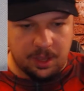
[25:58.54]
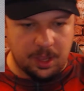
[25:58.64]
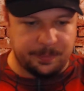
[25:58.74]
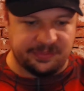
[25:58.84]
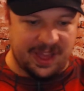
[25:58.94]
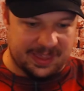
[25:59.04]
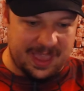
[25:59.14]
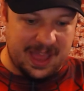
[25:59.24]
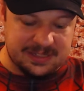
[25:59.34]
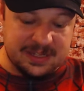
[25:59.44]
Black
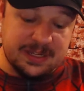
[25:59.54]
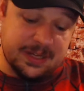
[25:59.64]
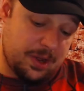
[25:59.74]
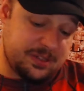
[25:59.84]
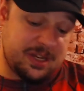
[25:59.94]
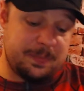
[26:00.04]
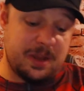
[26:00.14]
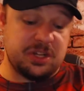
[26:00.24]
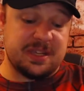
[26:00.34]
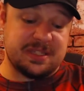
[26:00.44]
Cat. Now, I did
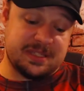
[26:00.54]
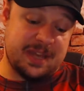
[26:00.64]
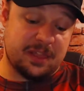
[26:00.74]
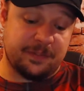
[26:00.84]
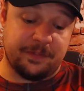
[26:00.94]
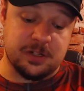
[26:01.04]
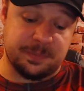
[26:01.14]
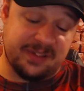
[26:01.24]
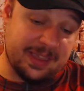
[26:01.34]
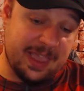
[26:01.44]
mention this is not the first
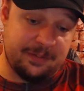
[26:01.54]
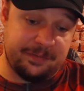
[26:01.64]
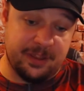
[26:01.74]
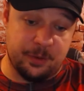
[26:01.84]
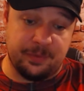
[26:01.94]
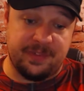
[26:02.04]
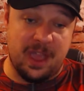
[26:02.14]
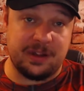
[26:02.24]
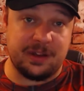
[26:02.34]
Black Cat figure we've gotten in